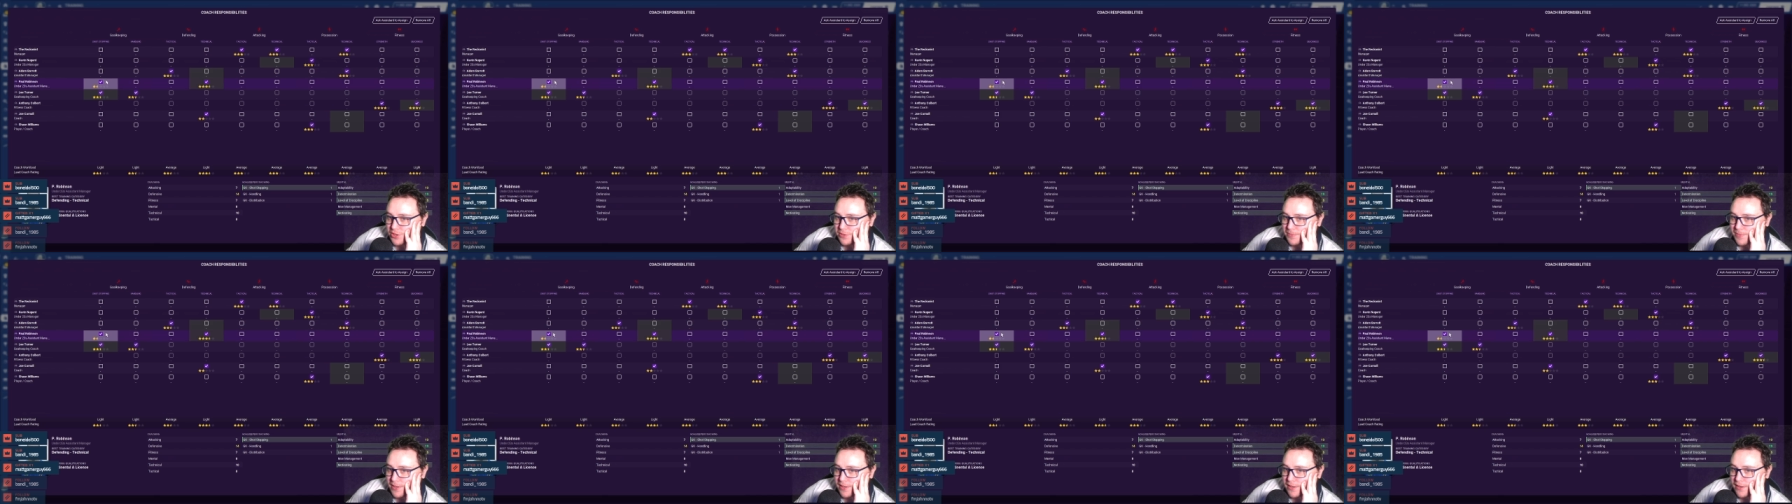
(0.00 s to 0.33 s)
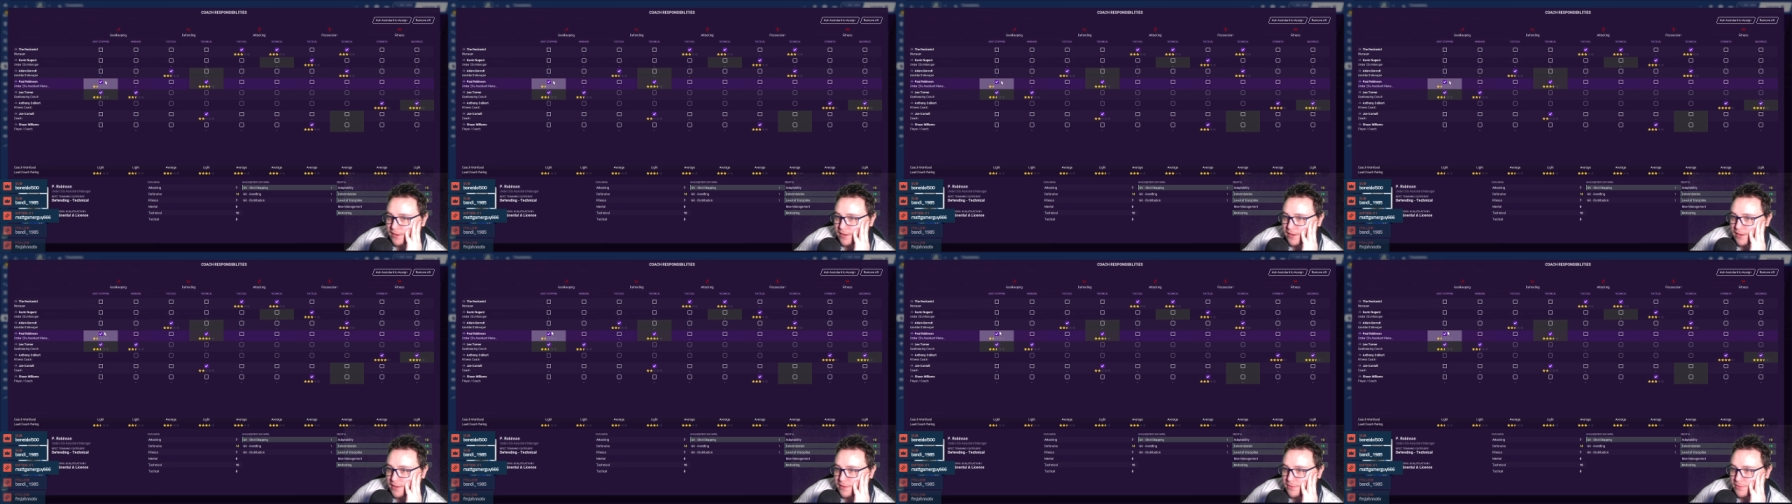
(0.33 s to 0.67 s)
coming
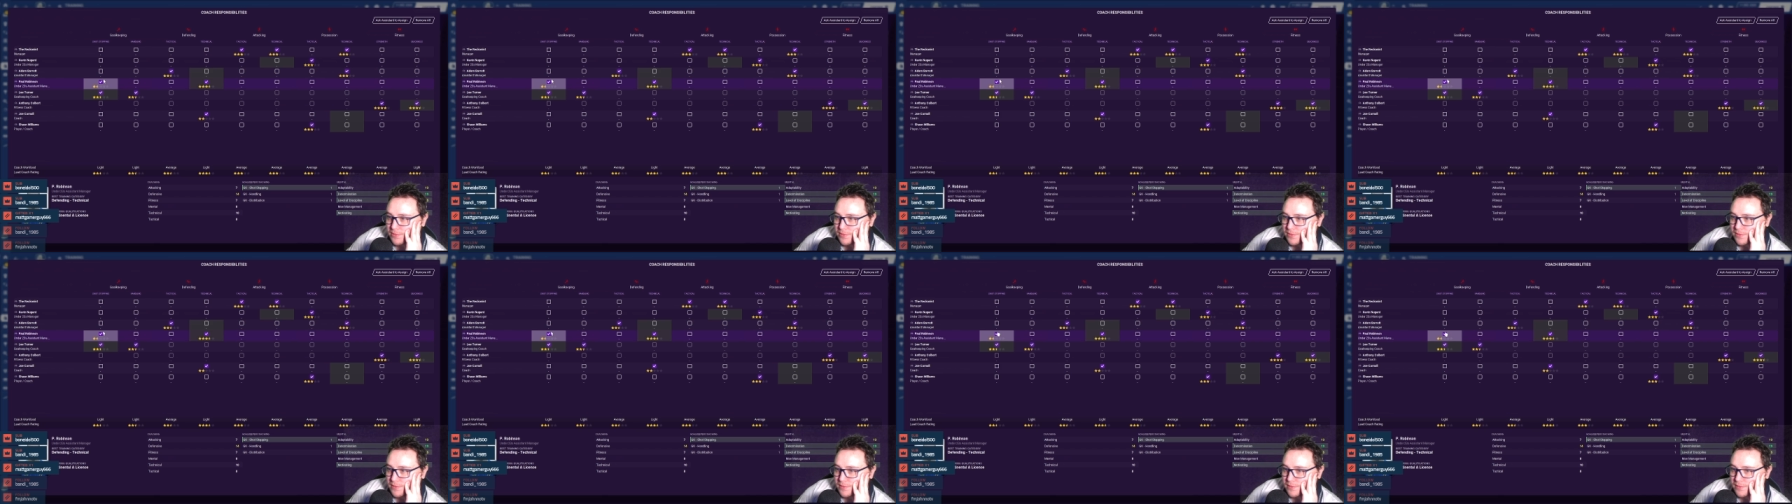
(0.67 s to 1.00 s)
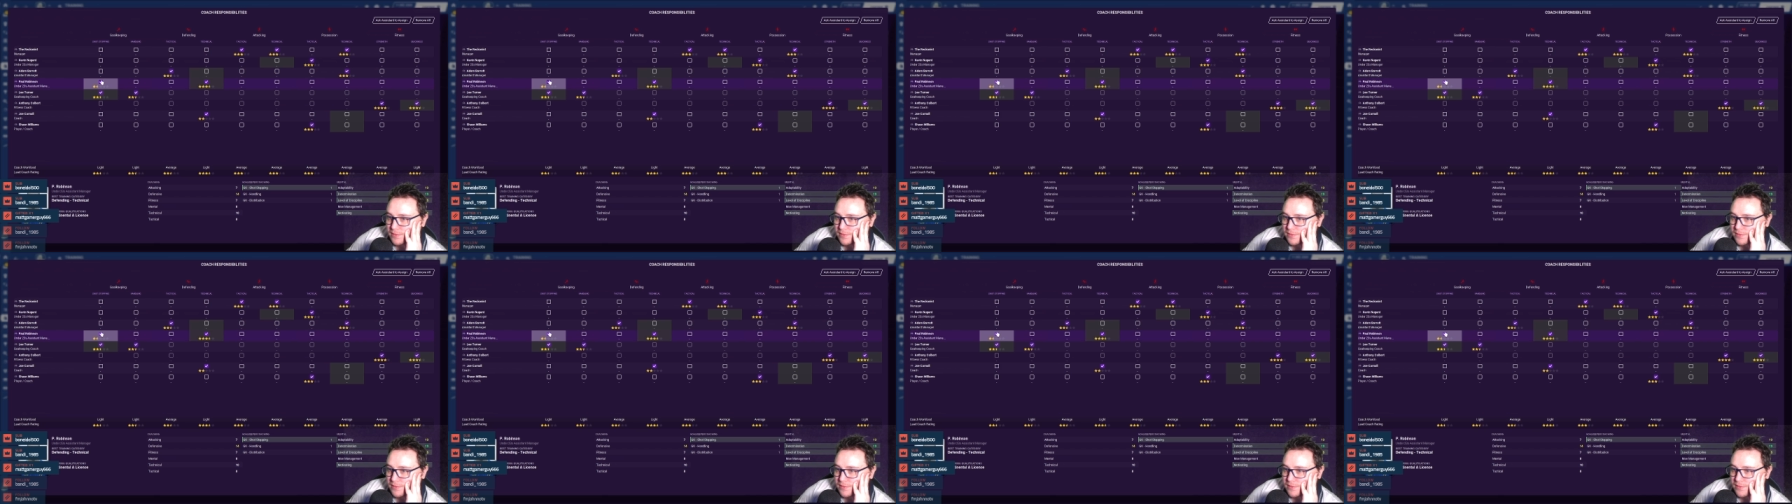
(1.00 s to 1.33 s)
in now
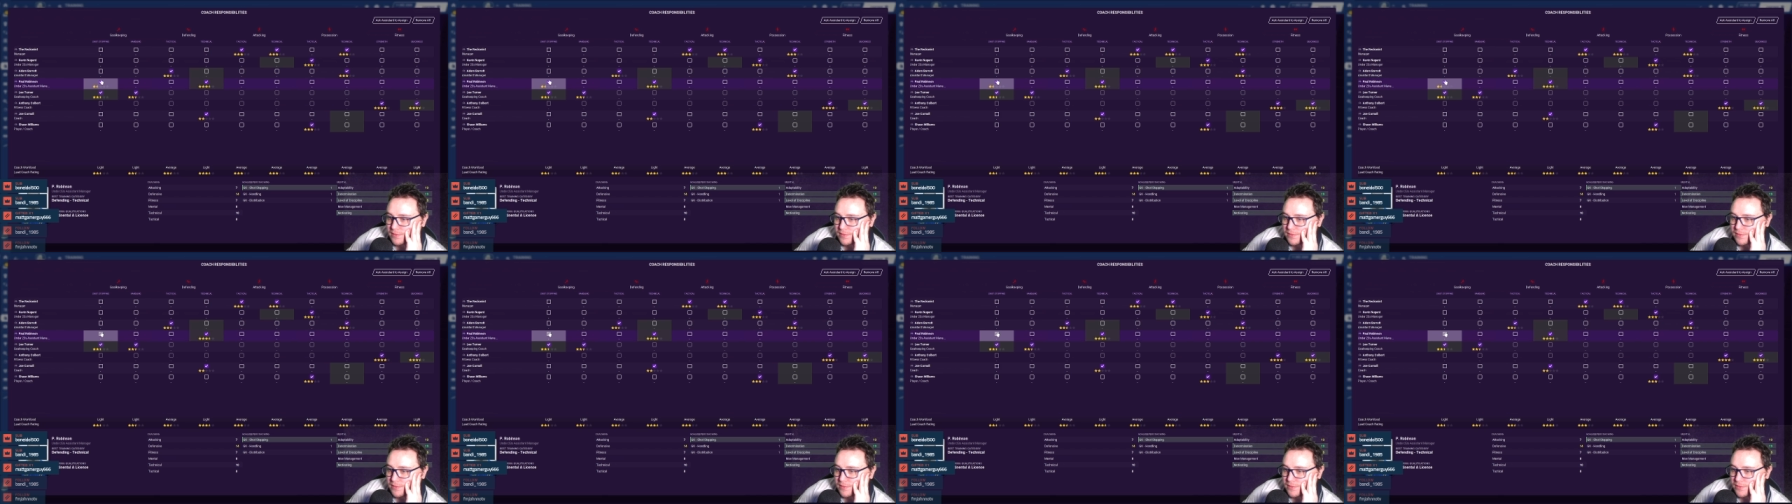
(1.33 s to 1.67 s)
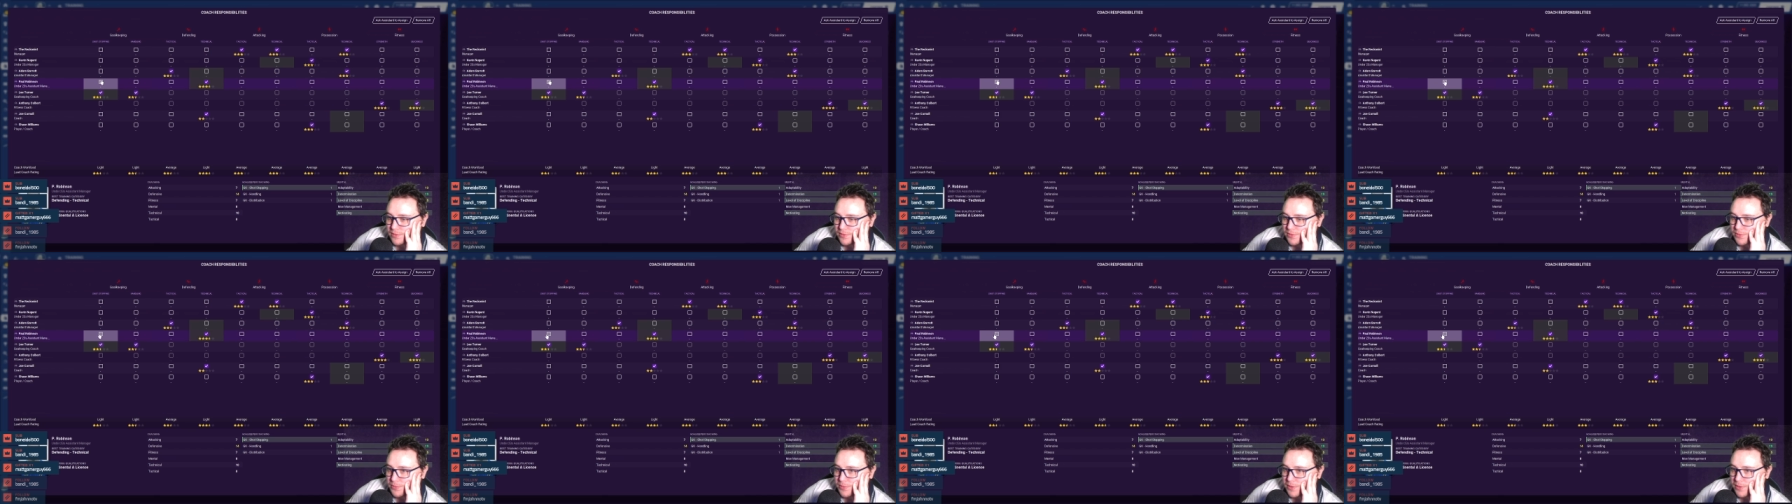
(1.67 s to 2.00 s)

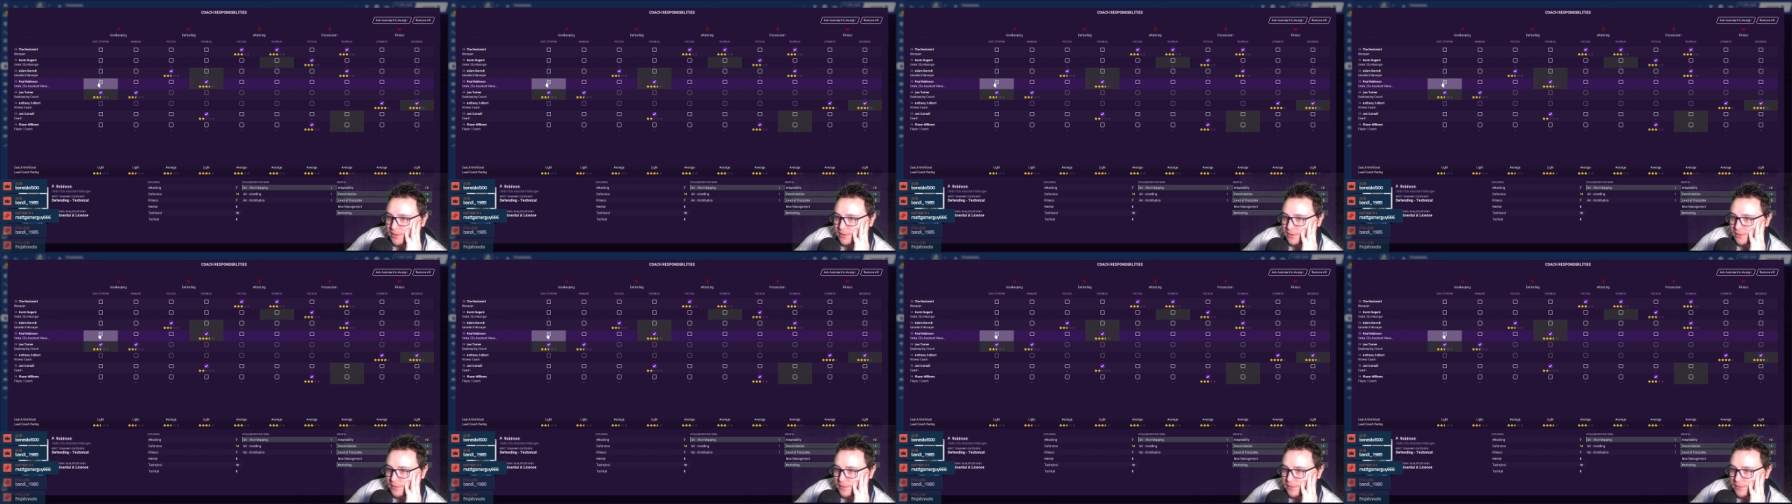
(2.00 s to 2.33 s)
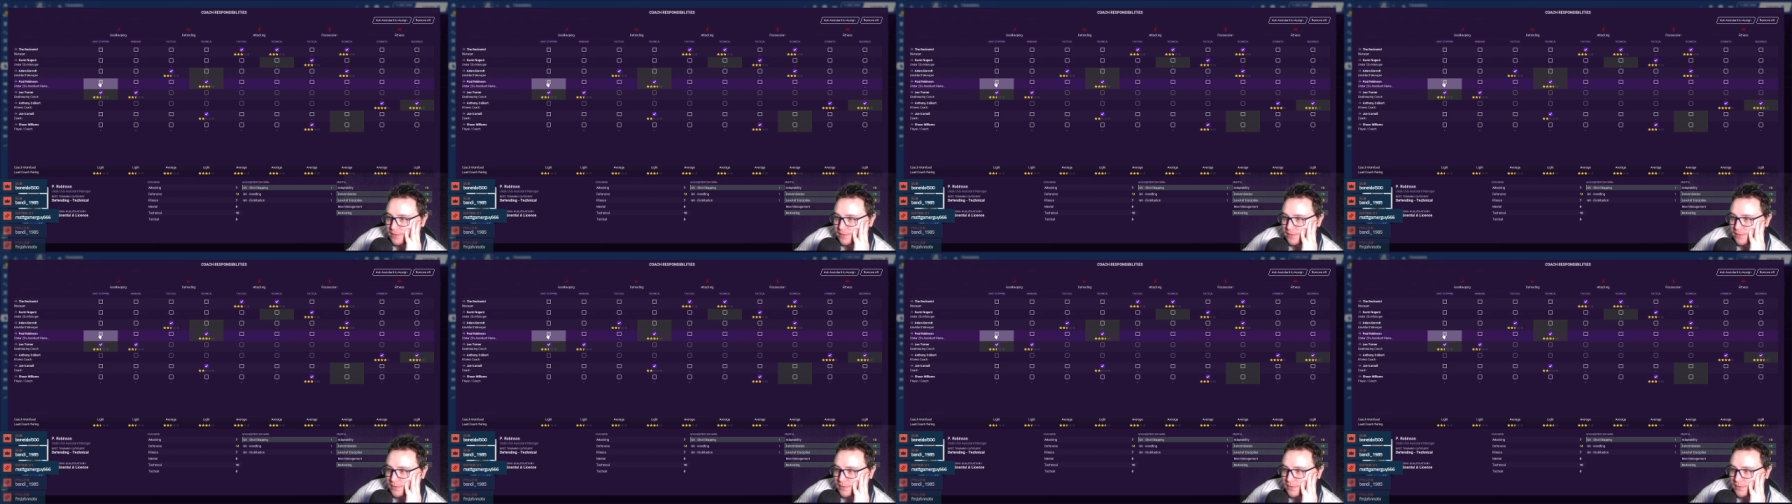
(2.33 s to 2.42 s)
as well.